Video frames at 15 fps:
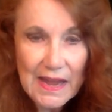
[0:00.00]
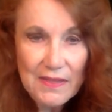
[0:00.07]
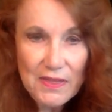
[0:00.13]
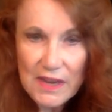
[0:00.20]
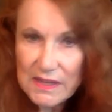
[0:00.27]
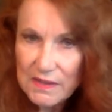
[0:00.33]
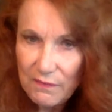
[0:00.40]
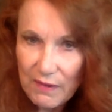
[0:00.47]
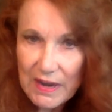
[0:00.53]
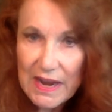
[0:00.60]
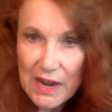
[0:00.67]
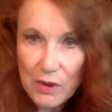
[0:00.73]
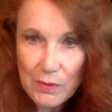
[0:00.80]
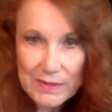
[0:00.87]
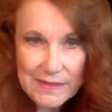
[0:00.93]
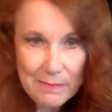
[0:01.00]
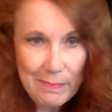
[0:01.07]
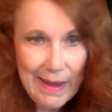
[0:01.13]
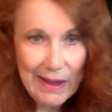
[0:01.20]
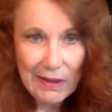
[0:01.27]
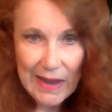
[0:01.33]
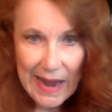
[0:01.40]
This video is
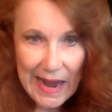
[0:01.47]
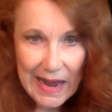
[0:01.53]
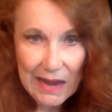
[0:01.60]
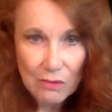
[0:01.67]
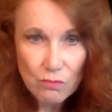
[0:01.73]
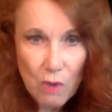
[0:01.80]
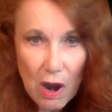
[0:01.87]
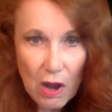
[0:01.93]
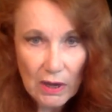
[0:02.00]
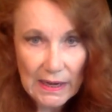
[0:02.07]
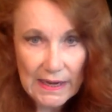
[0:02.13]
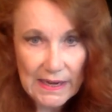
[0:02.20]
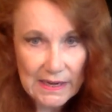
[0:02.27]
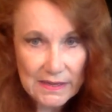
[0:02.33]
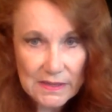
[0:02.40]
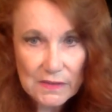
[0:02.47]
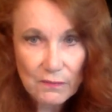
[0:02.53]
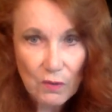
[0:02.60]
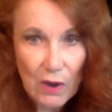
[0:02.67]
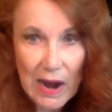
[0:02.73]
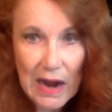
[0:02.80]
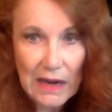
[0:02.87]
about how wrong it is
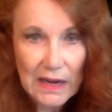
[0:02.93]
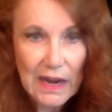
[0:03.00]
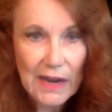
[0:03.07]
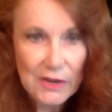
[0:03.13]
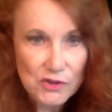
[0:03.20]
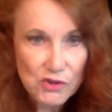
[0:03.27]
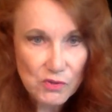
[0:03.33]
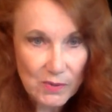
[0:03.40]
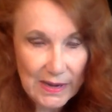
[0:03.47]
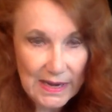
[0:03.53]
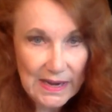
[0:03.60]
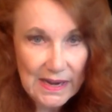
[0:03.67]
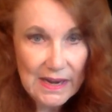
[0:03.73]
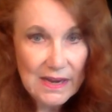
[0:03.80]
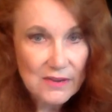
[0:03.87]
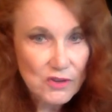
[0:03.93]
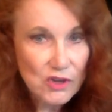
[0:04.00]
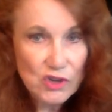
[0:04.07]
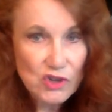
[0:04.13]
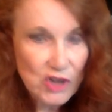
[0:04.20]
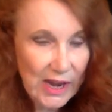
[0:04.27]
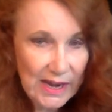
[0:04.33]
for our country to
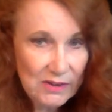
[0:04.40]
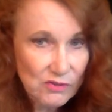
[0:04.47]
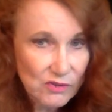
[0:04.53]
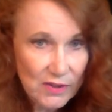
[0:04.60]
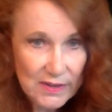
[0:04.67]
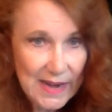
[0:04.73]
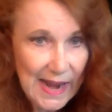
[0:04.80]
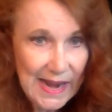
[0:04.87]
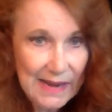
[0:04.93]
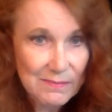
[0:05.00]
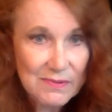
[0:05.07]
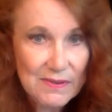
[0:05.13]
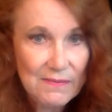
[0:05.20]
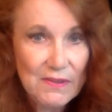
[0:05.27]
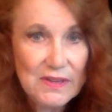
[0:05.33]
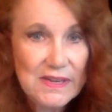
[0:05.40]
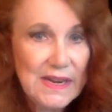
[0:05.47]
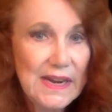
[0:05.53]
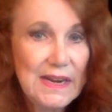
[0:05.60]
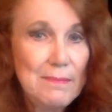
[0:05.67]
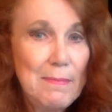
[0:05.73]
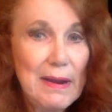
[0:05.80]
change the names of the
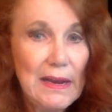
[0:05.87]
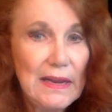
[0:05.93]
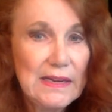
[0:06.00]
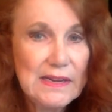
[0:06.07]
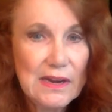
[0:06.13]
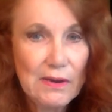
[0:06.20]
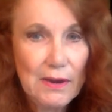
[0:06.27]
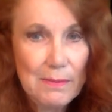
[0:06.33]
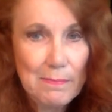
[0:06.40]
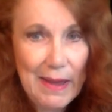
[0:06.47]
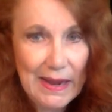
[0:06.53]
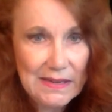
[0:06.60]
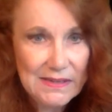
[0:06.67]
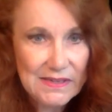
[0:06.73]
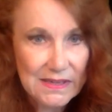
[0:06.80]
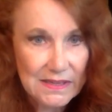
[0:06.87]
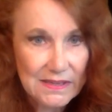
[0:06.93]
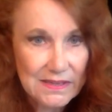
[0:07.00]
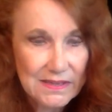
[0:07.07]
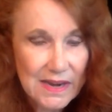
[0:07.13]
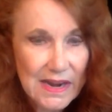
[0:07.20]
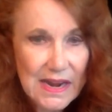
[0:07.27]
10 military
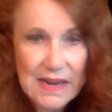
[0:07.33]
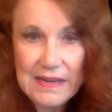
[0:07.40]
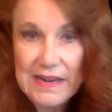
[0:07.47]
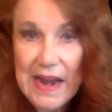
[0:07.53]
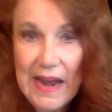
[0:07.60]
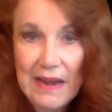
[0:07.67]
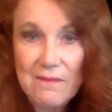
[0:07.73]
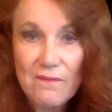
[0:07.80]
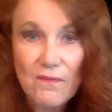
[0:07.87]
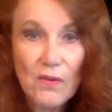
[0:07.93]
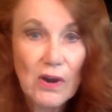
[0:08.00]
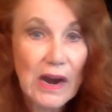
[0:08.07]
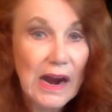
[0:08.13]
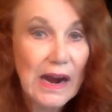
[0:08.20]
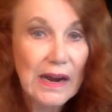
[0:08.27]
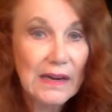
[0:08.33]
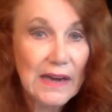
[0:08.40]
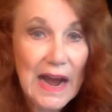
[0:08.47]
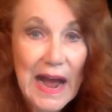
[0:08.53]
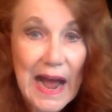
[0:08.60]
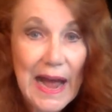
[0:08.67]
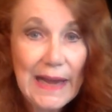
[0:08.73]
bases named for our
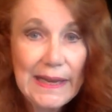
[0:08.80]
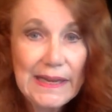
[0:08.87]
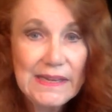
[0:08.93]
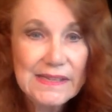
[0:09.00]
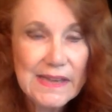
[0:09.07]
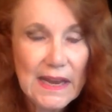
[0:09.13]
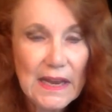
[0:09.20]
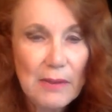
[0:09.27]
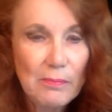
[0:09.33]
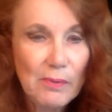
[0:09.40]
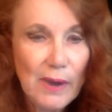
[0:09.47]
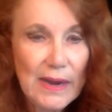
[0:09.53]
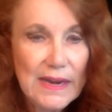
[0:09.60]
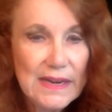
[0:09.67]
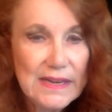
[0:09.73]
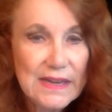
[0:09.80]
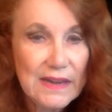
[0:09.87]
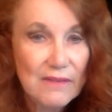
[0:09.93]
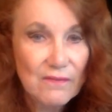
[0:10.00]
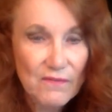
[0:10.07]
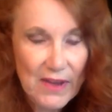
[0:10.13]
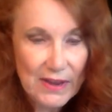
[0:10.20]
highly celebrated
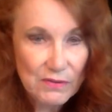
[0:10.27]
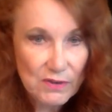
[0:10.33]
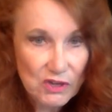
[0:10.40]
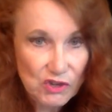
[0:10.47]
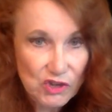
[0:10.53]
Confederate